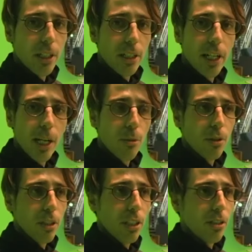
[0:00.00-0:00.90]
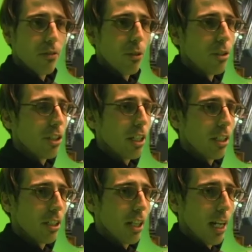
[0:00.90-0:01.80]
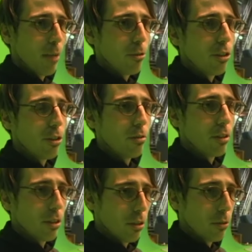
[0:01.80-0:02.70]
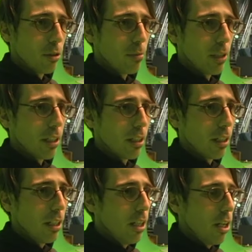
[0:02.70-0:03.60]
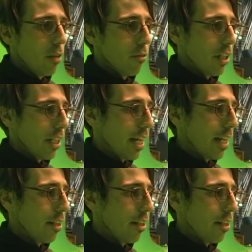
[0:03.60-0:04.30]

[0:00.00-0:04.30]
end camera is a photosonic camera, so we'll be running that at